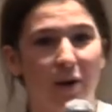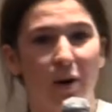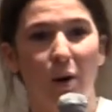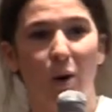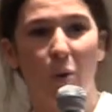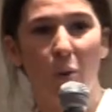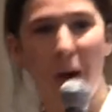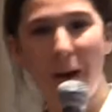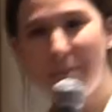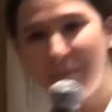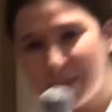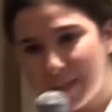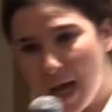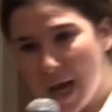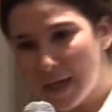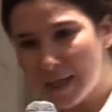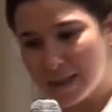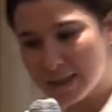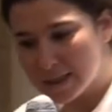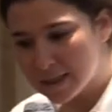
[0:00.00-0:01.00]
there are
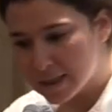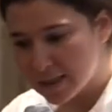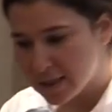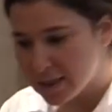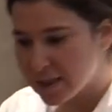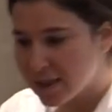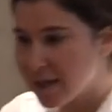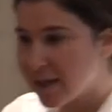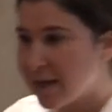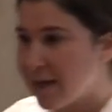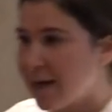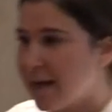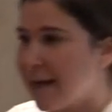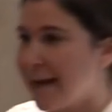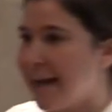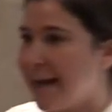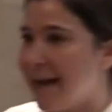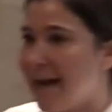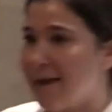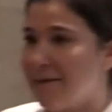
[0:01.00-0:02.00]
websites,
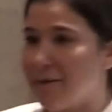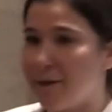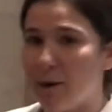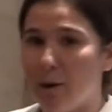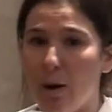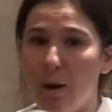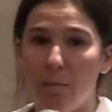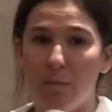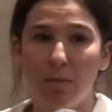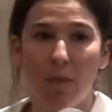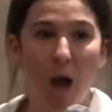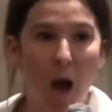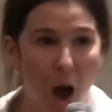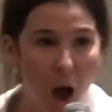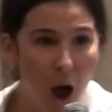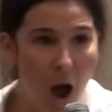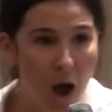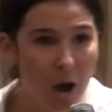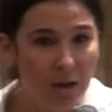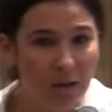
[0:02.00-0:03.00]
there are
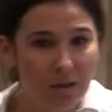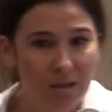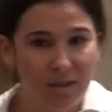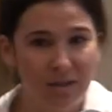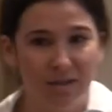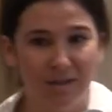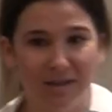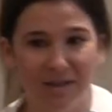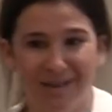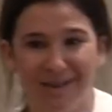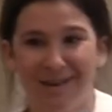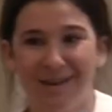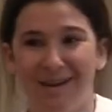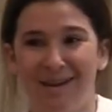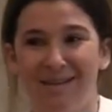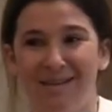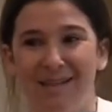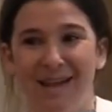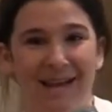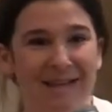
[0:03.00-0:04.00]
blogs
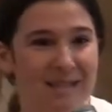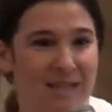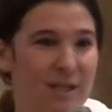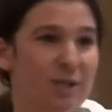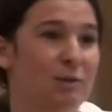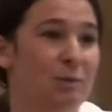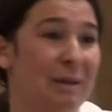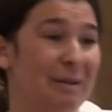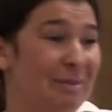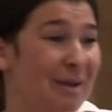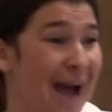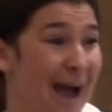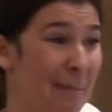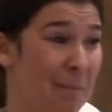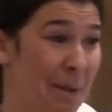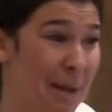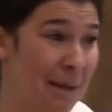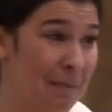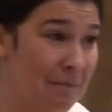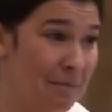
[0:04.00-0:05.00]
that teach people
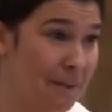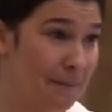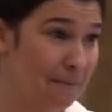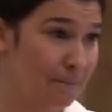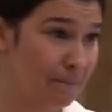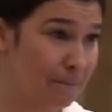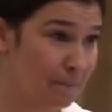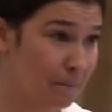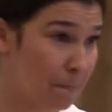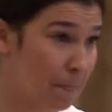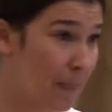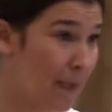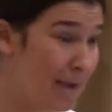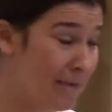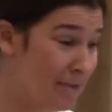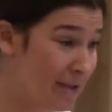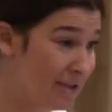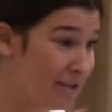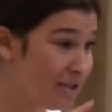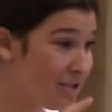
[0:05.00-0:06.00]
how to pimp.
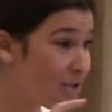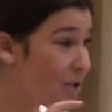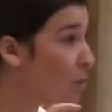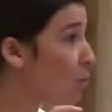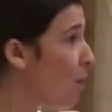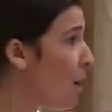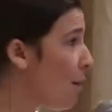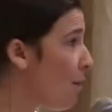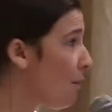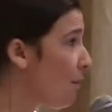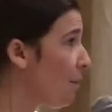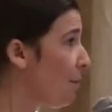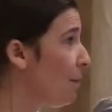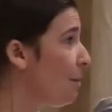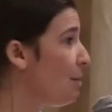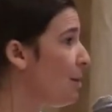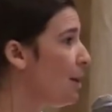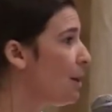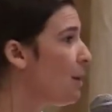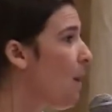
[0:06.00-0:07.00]
This is a quote from
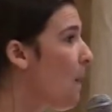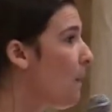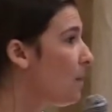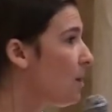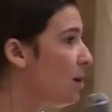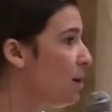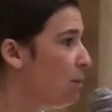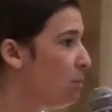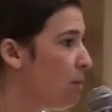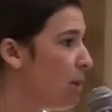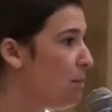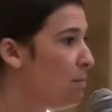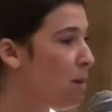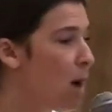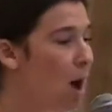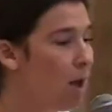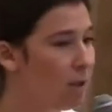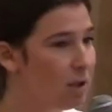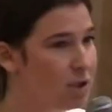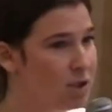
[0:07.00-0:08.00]
a book called
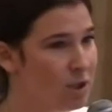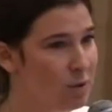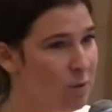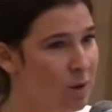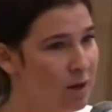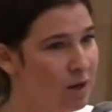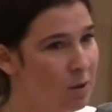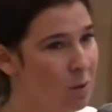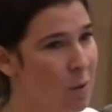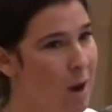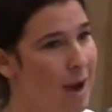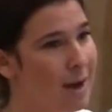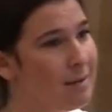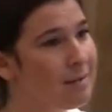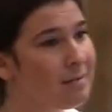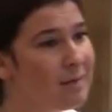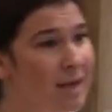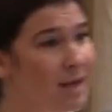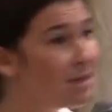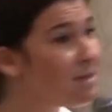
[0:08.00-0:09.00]
Pimpology
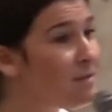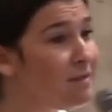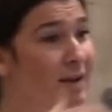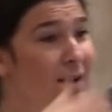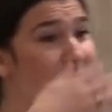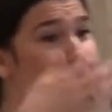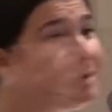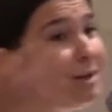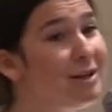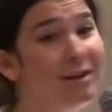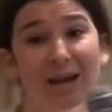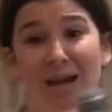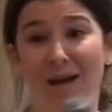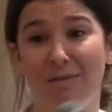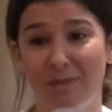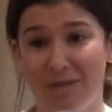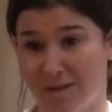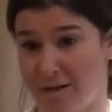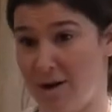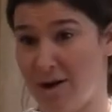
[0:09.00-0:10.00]
101. It's available on
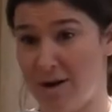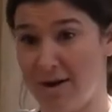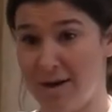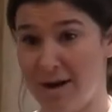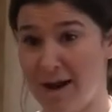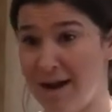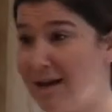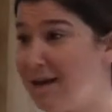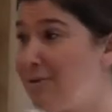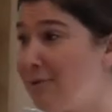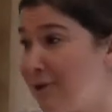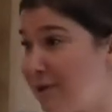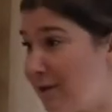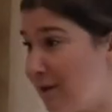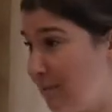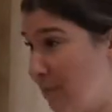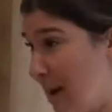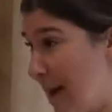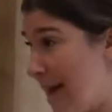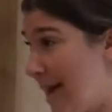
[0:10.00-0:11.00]
Amazon. Anyone
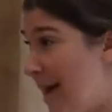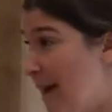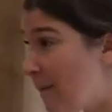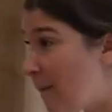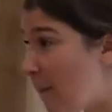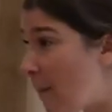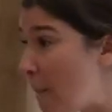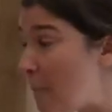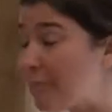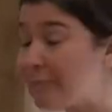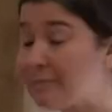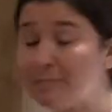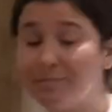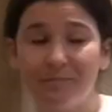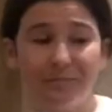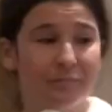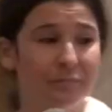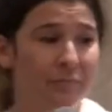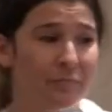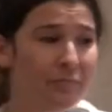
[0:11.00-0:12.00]
can buy
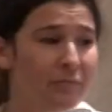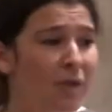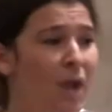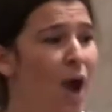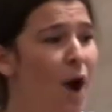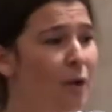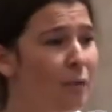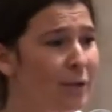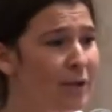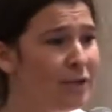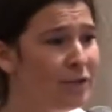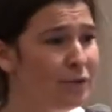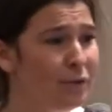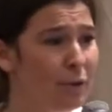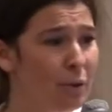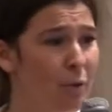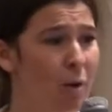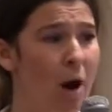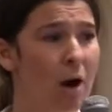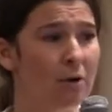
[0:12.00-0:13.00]
it. I'll read you
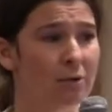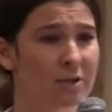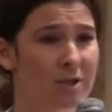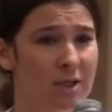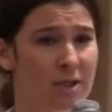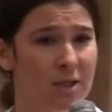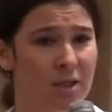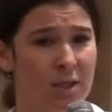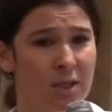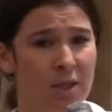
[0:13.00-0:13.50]
the quote.